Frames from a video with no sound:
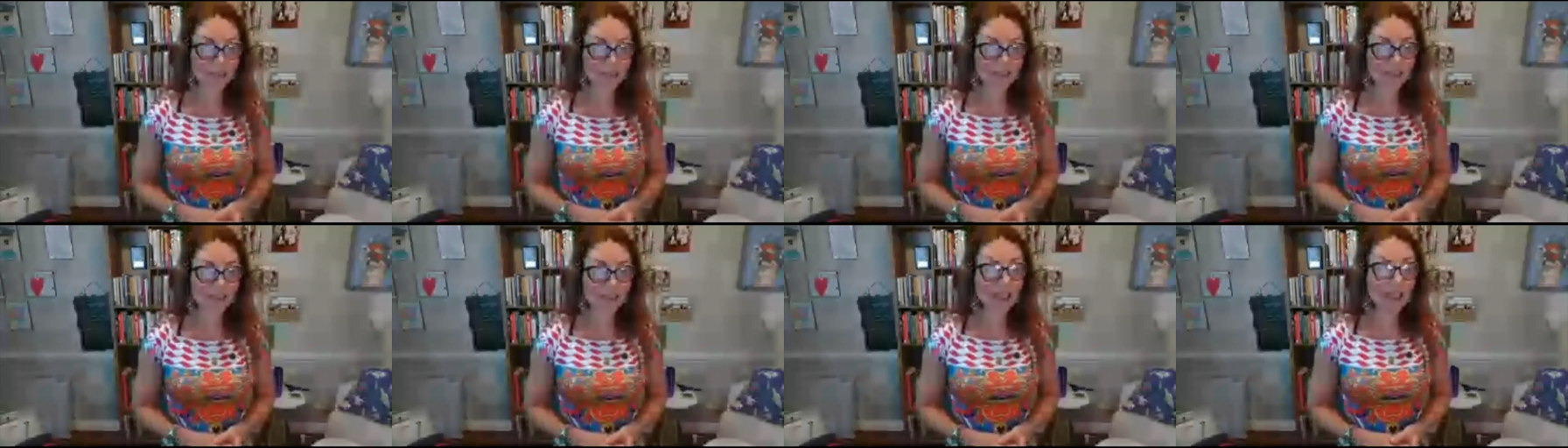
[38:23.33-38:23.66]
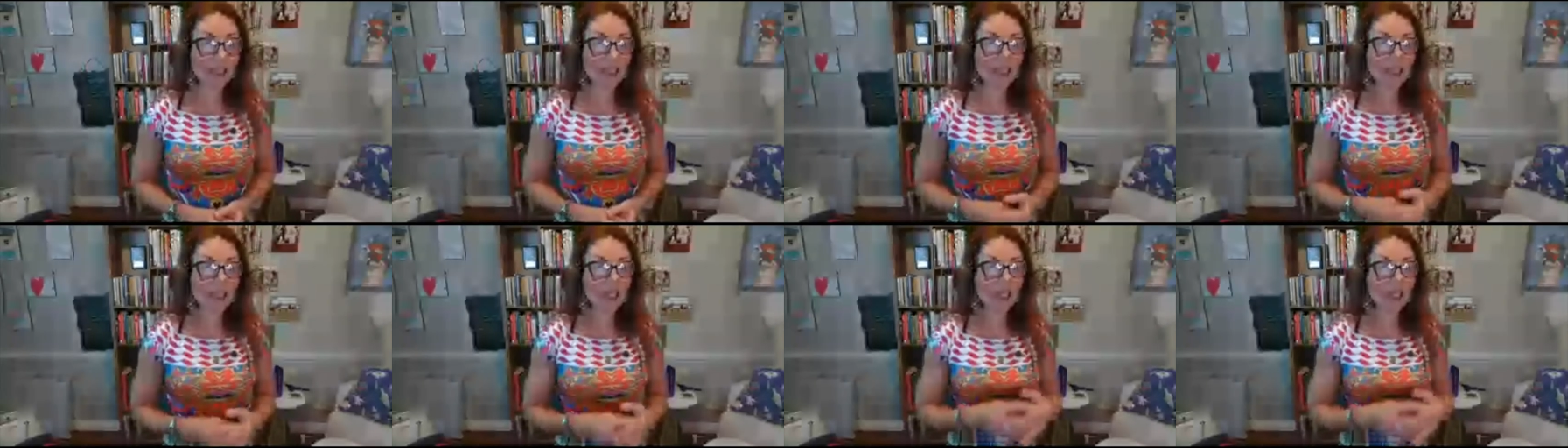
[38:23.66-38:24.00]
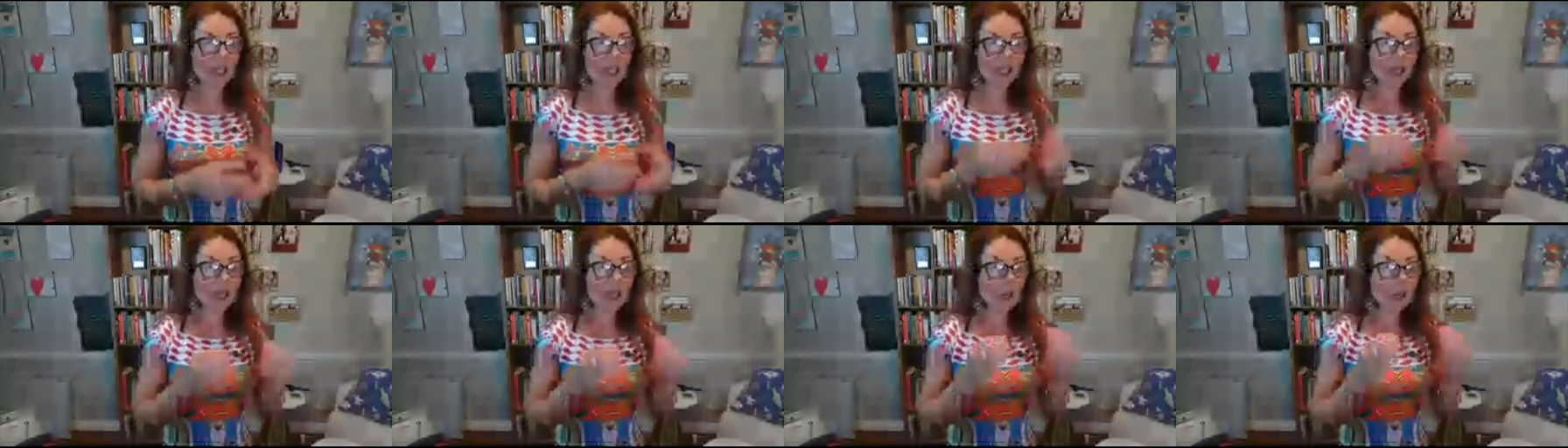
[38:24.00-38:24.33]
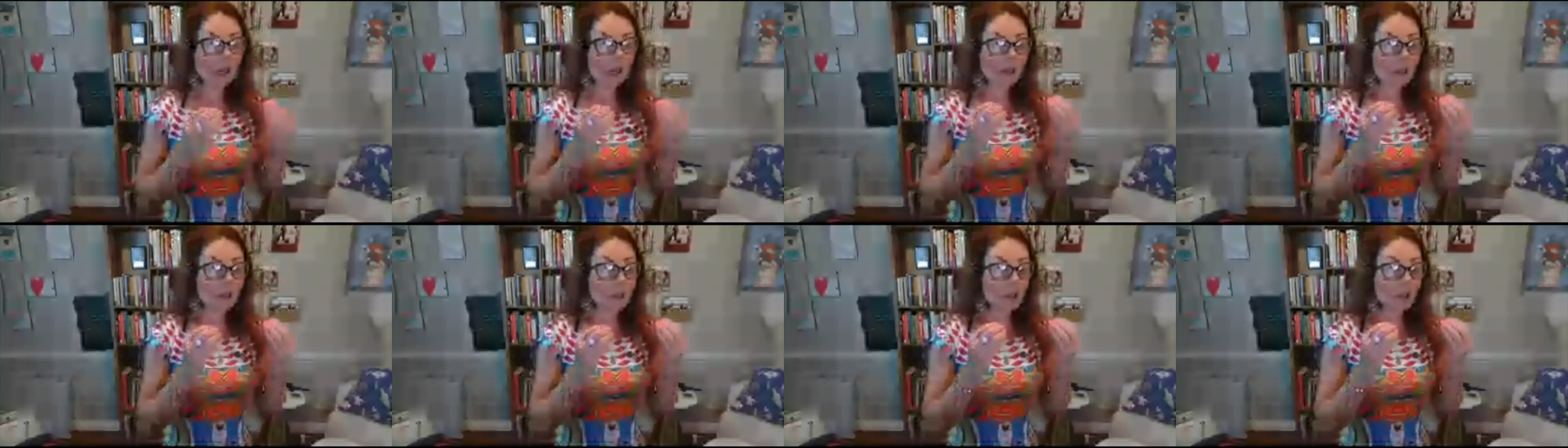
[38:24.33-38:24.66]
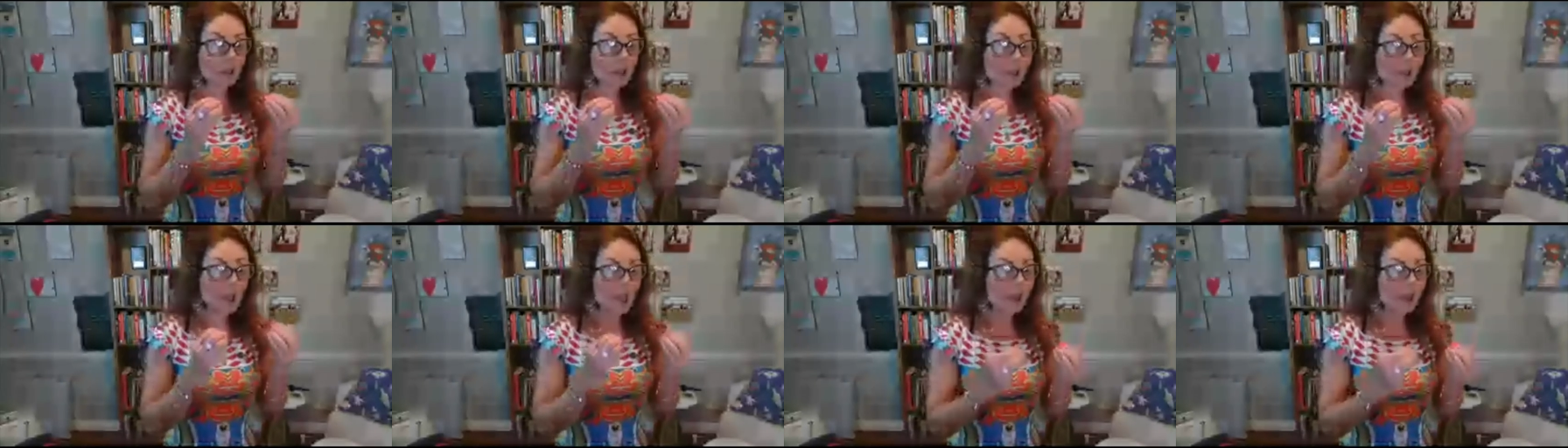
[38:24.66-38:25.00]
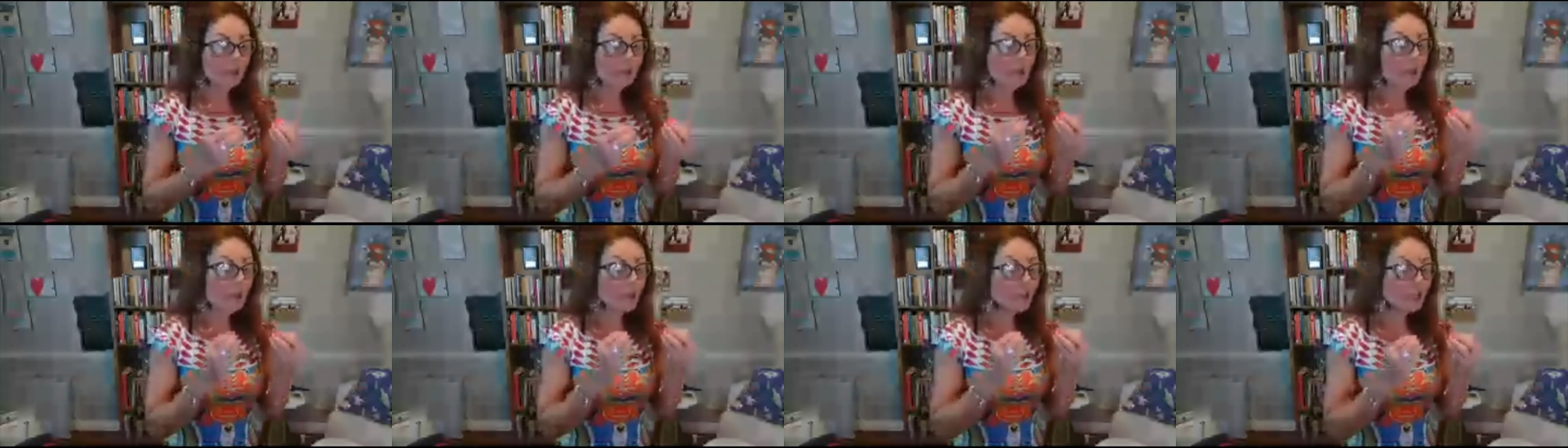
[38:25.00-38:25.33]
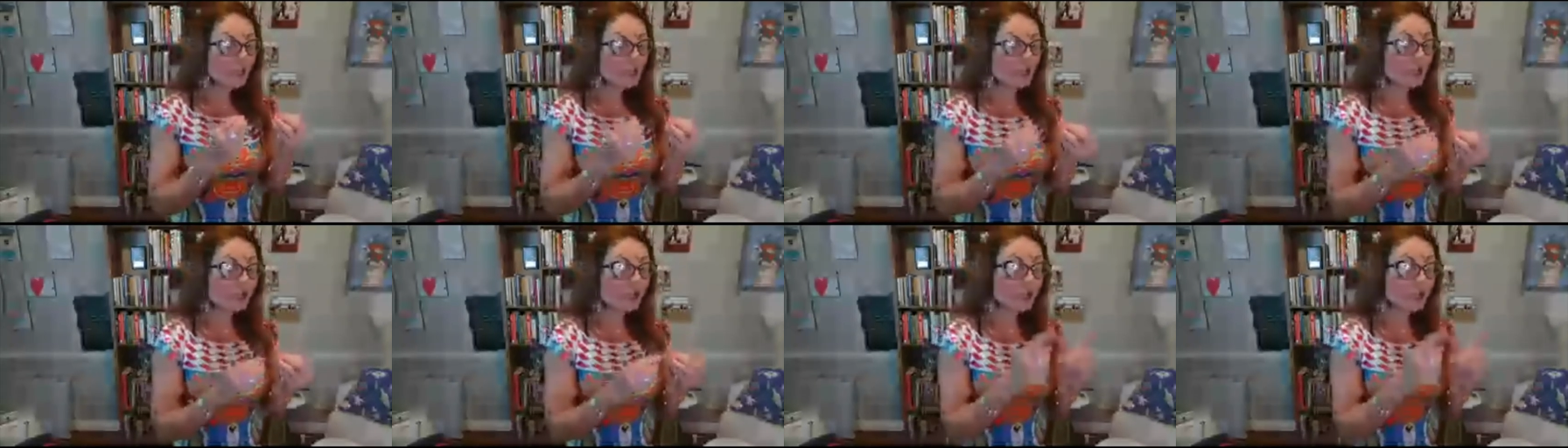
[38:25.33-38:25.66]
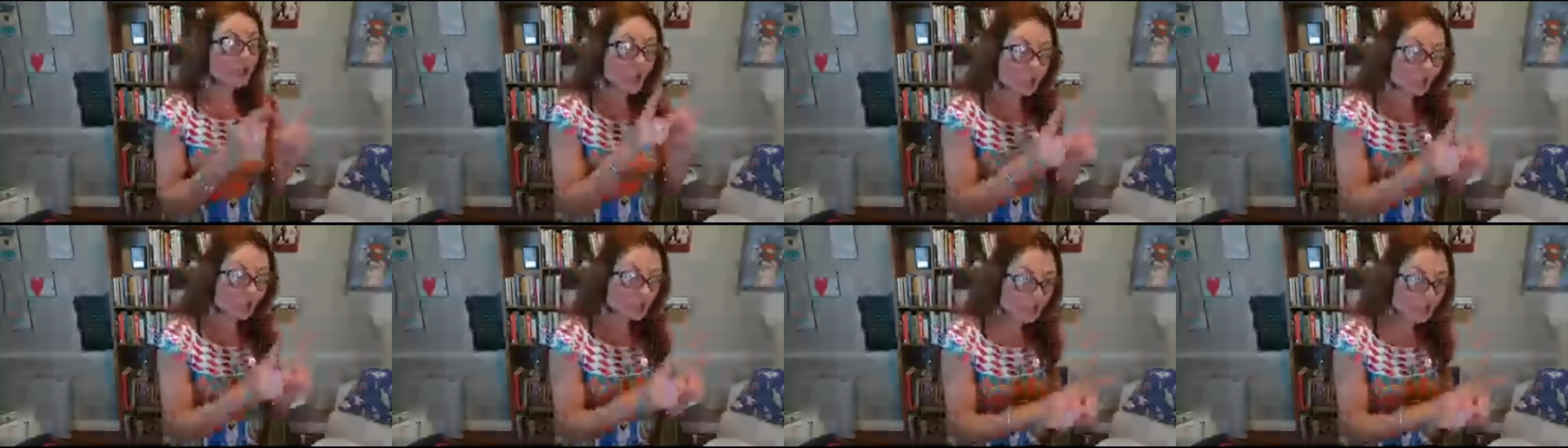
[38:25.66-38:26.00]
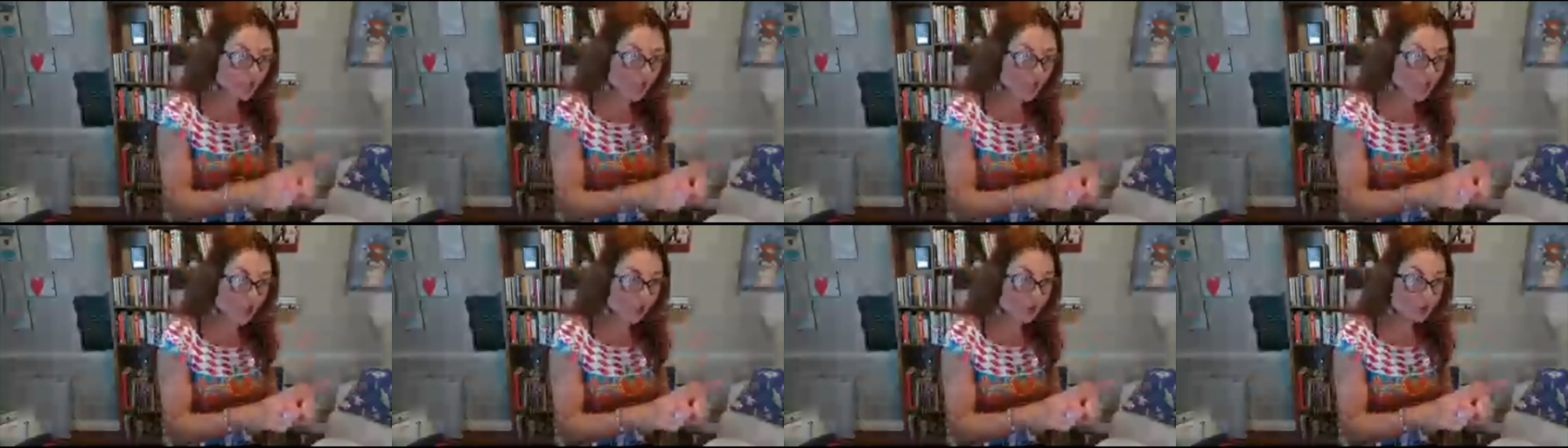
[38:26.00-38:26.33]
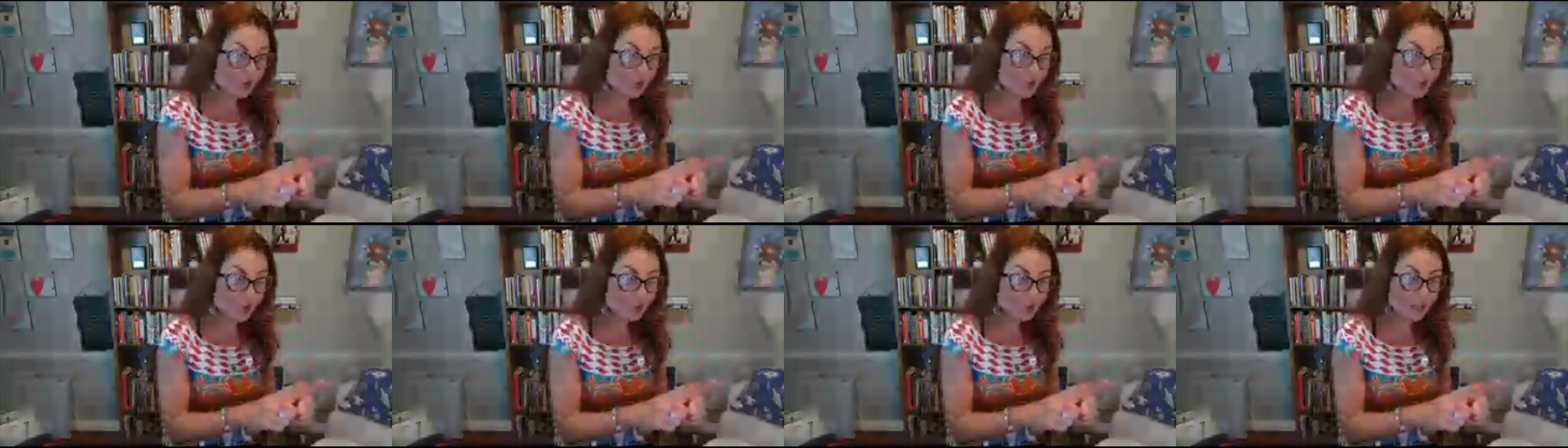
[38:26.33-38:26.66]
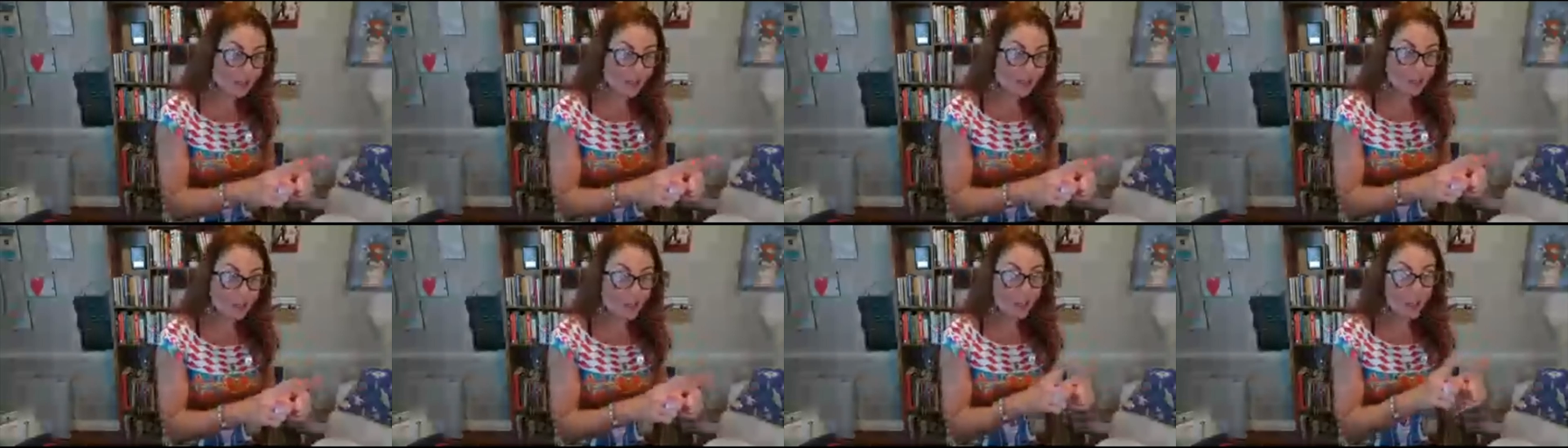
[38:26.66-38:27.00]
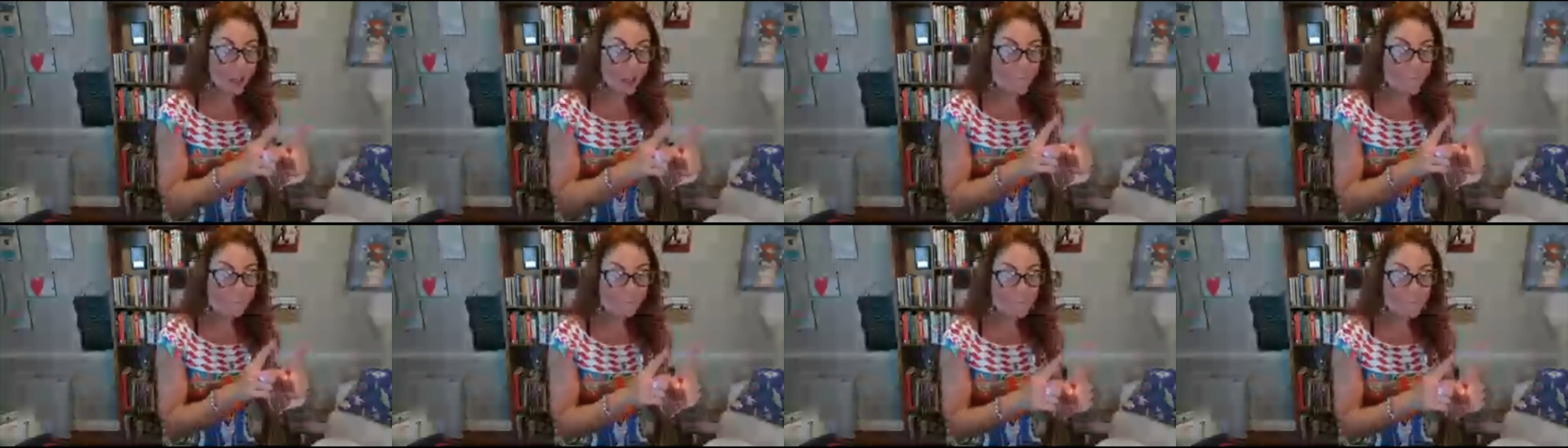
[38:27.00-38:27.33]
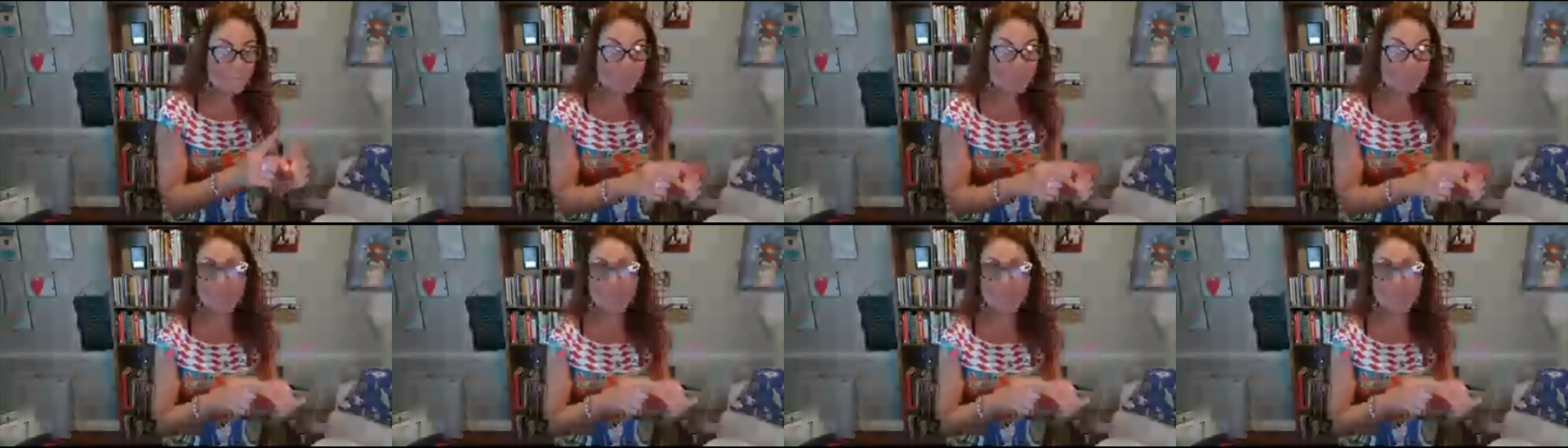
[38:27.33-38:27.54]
No one ever achieved love being in a